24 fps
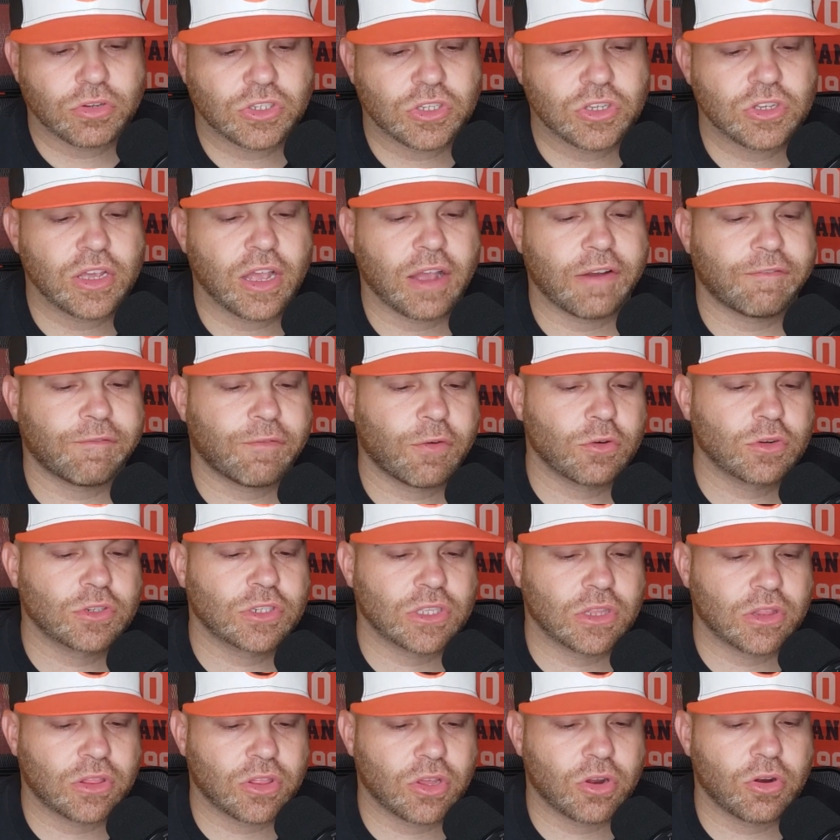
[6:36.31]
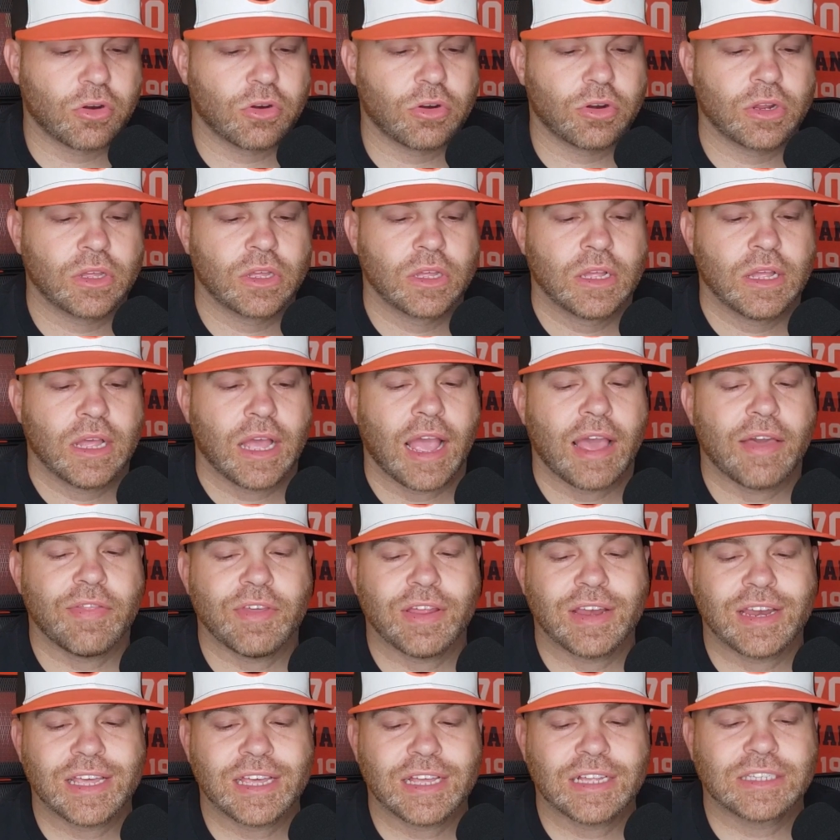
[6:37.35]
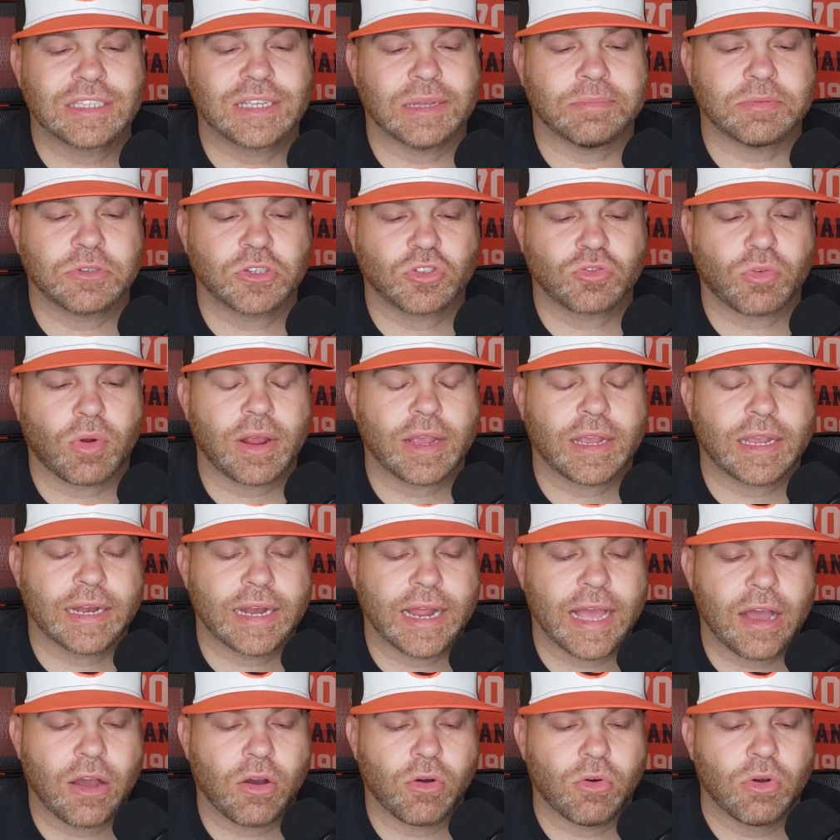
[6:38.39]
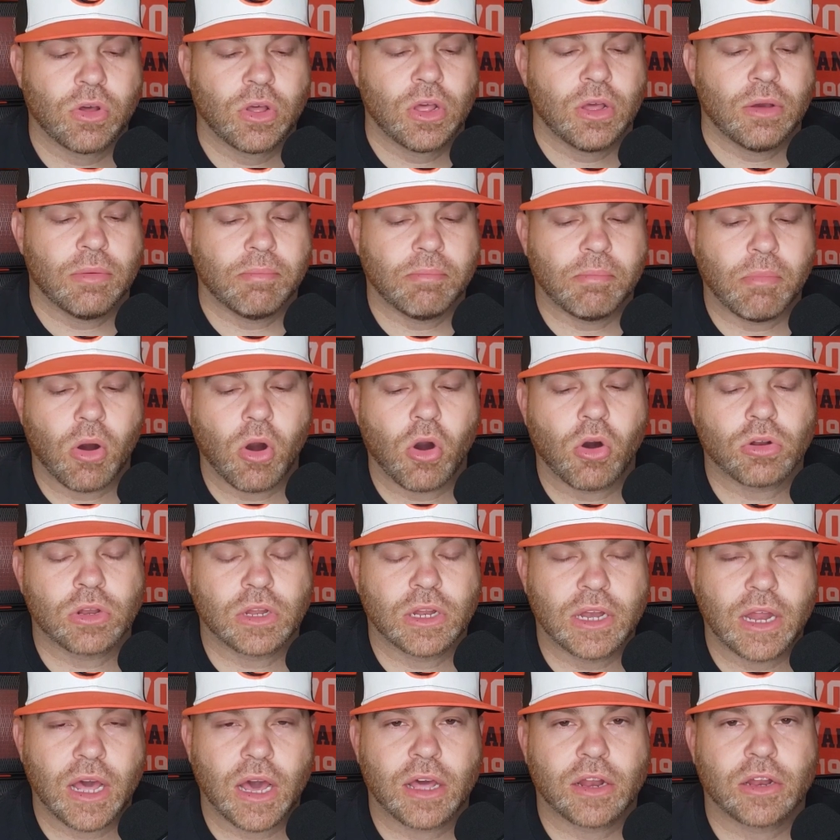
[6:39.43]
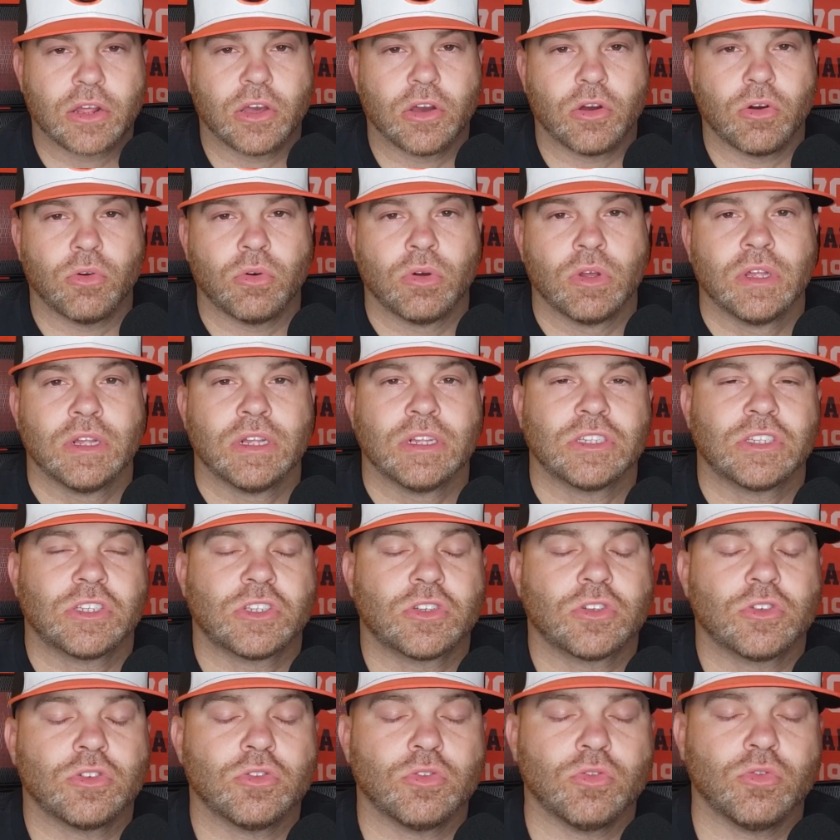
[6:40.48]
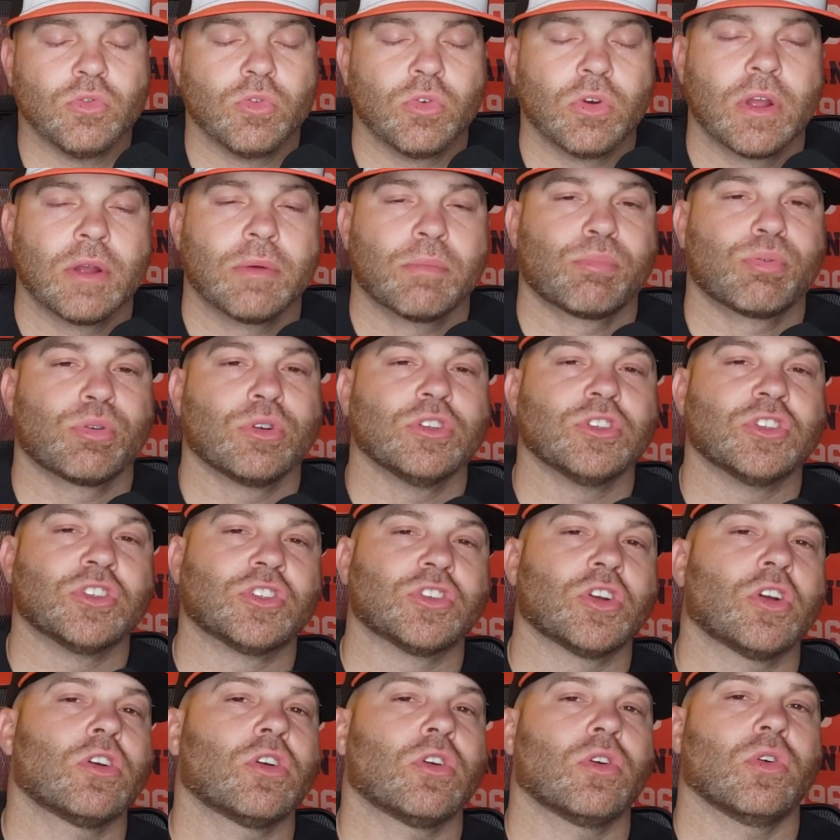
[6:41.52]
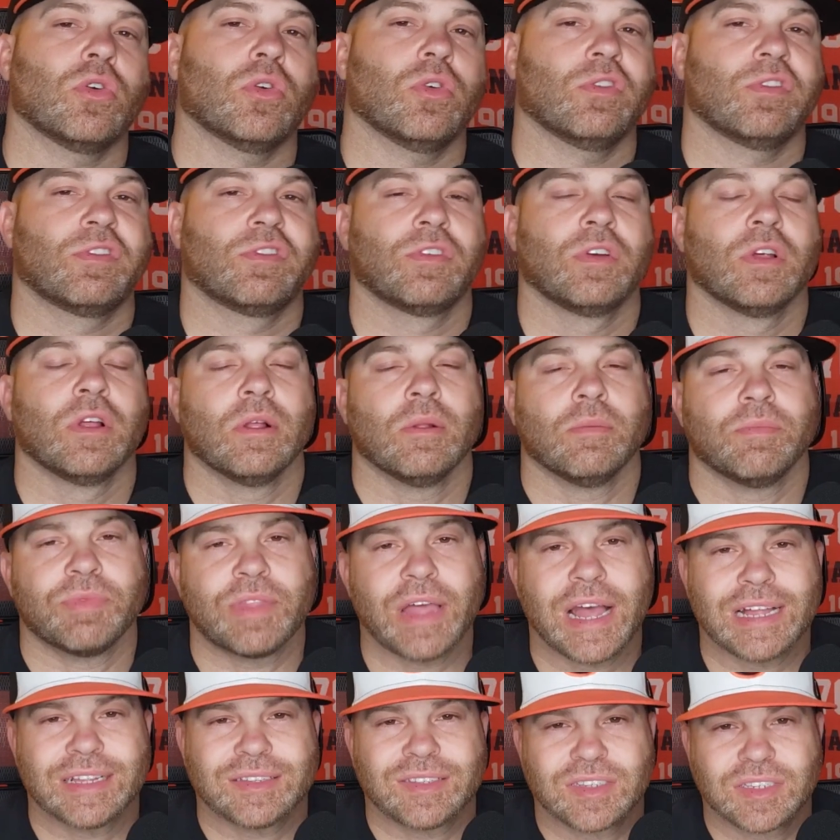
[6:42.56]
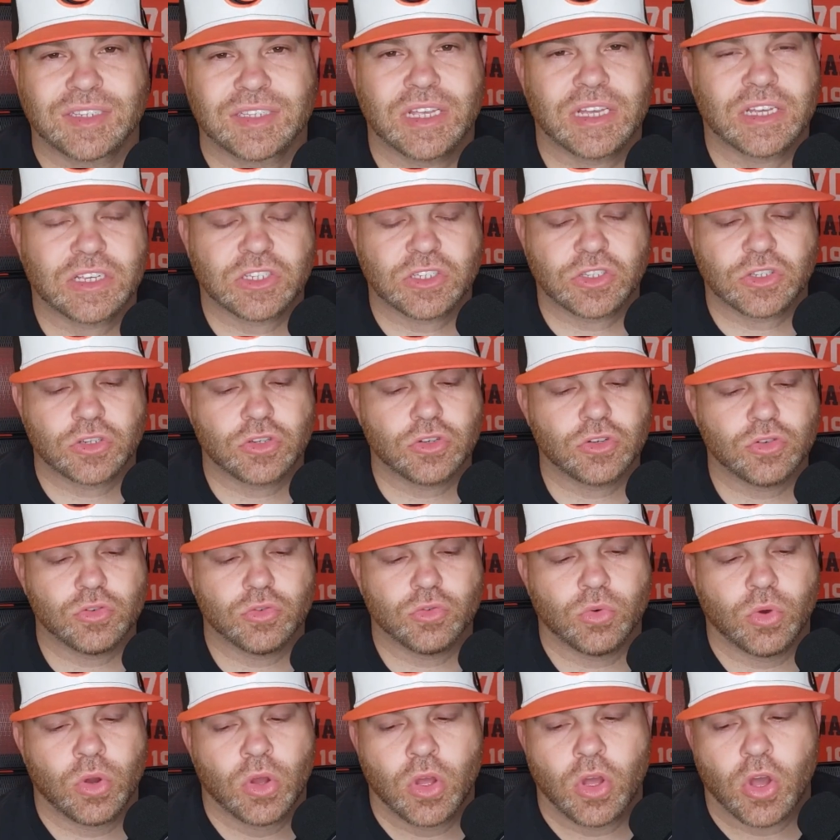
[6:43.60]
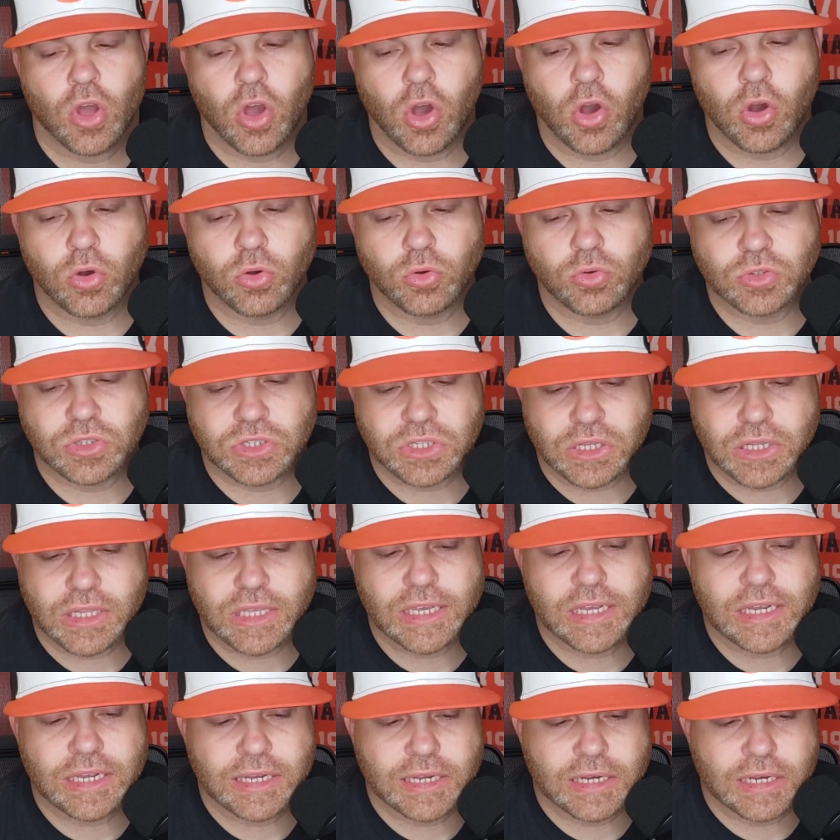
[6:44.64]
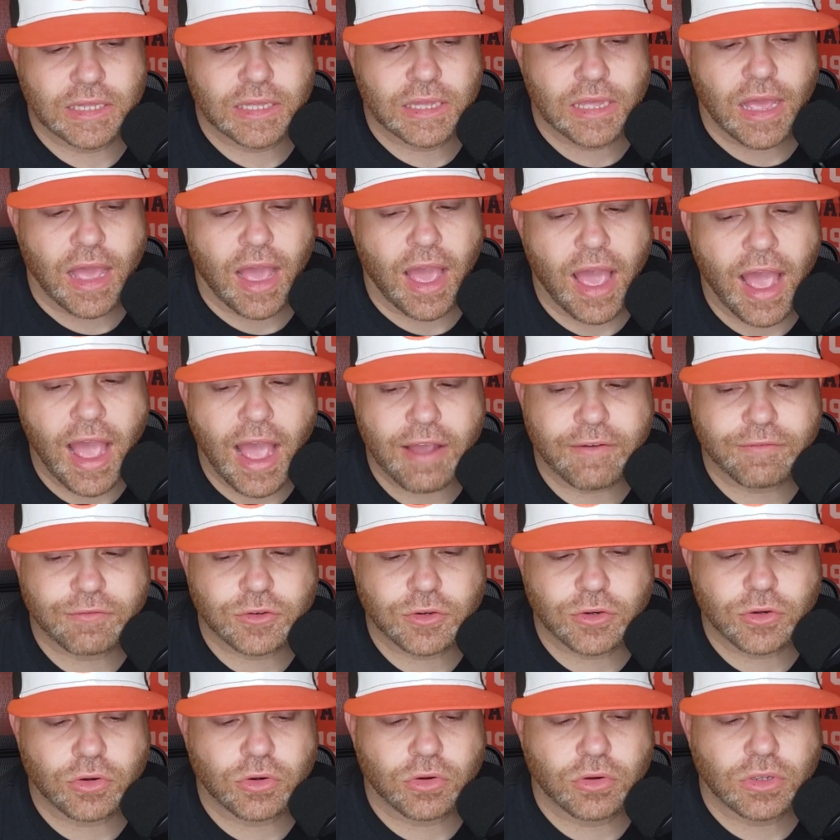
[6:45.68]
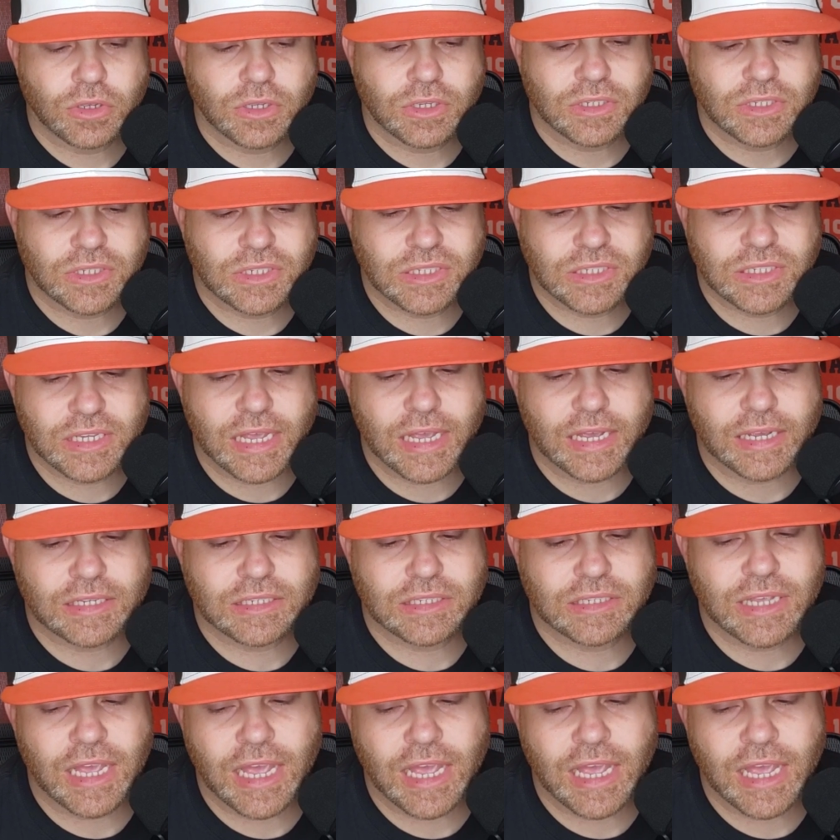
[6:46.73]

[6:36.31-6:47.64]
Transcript: So you got first and third, and then he ends up striking out Maldonado to preserve that 6-2 O's lead after 6.